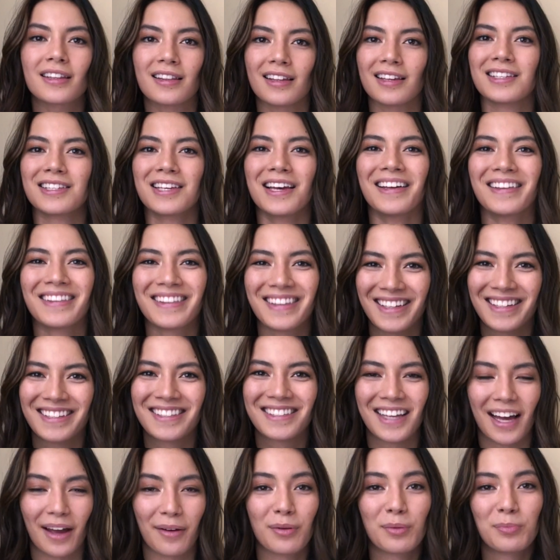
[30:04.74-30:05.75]

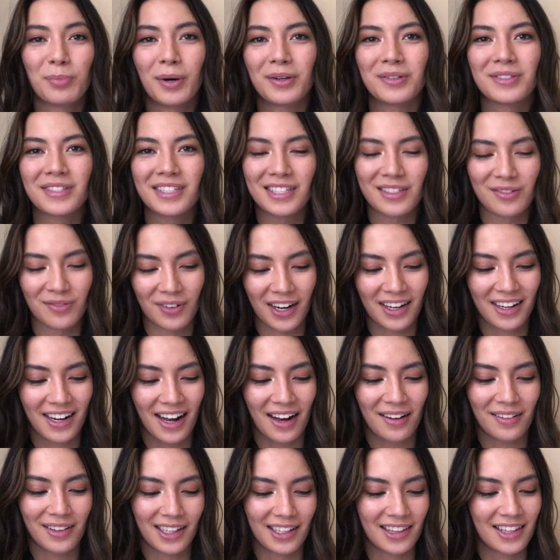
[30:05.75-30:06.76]
these I would post these right
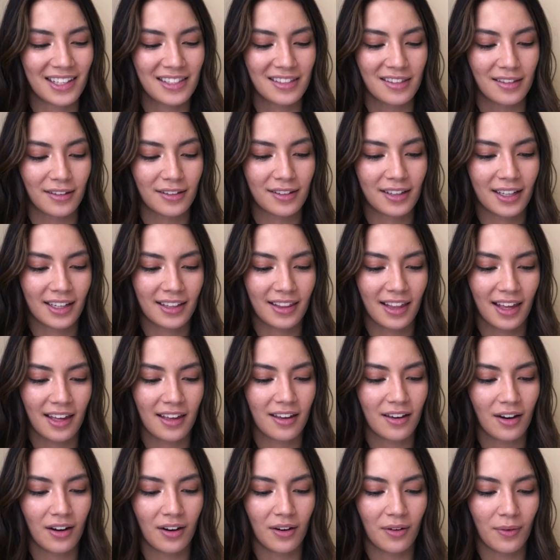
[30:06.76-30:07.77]
now. Like, these look like they
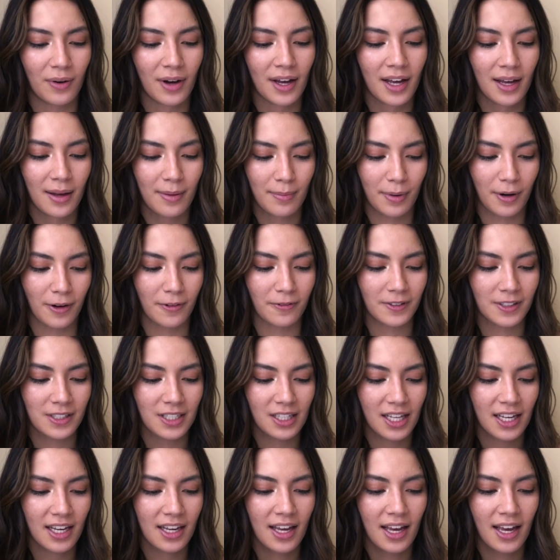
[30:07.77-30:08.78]
go
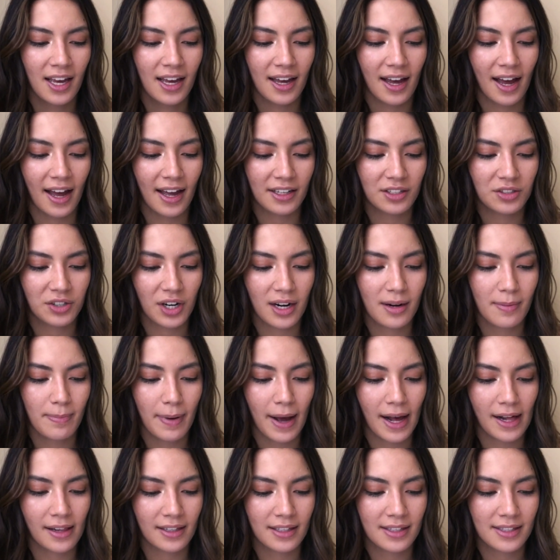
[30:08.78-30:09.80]
perfectly. I try to
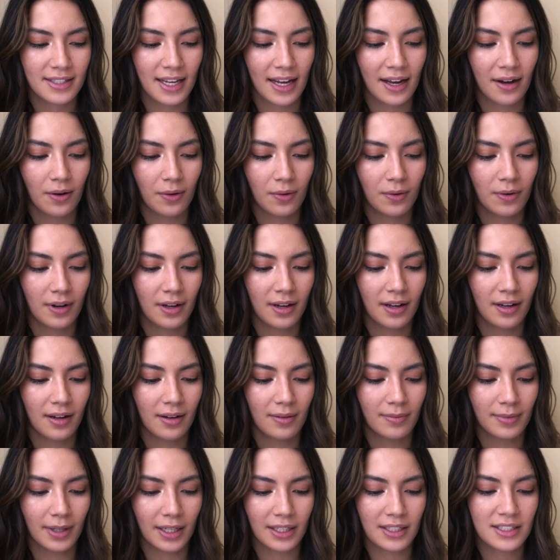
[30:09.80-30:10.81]
balance out
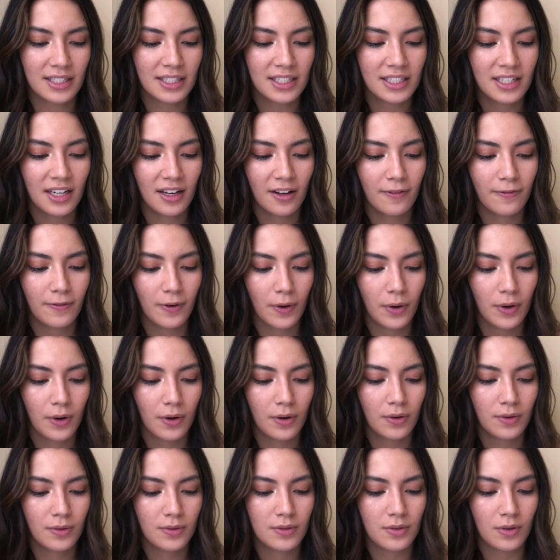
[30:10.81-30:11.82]
like detail
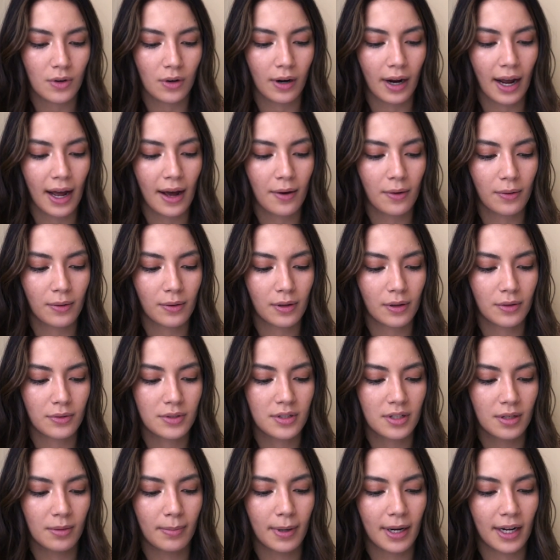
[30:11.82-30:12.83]
photos or how
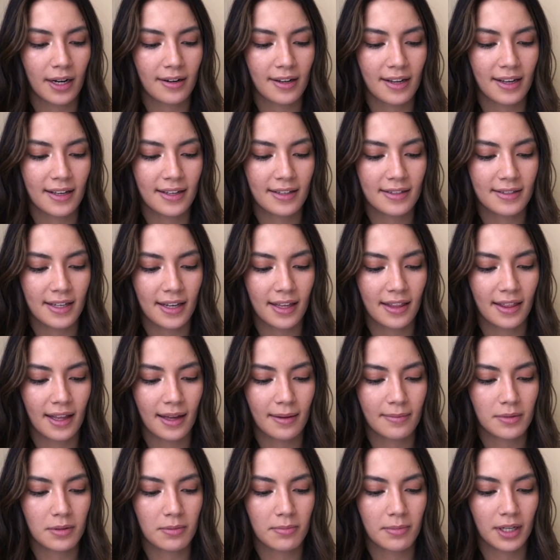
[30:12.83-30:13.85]
close your body is in
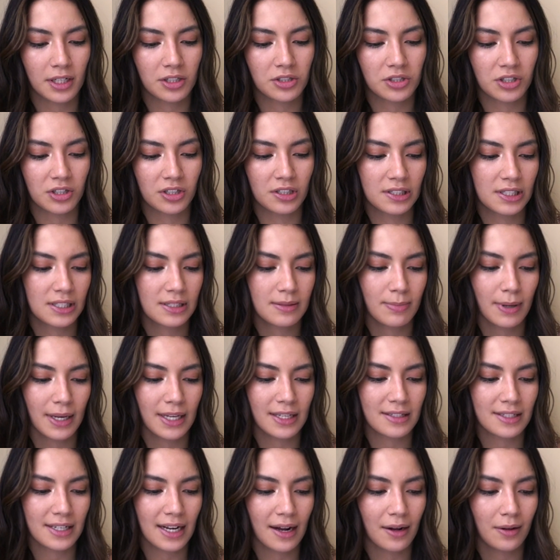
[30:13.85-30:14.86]
them to make sure it's
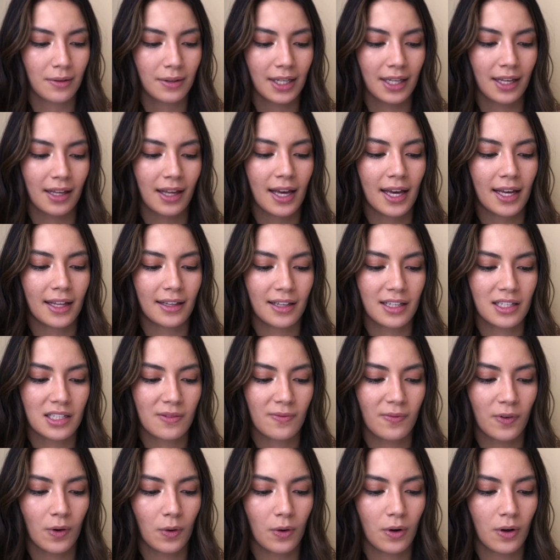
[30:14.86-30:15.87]
spaced out. Like this
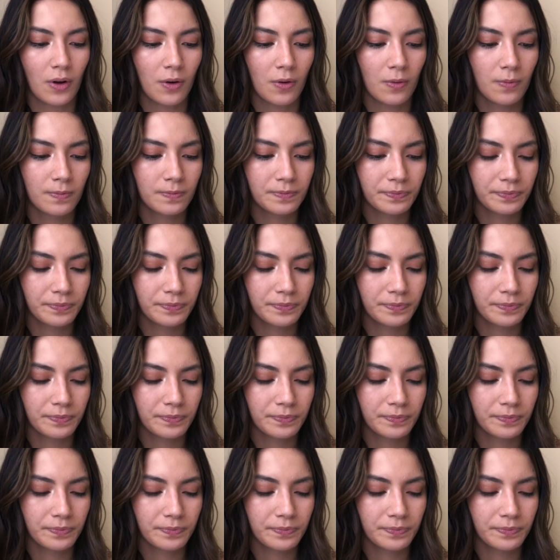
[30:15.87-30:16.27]
photo,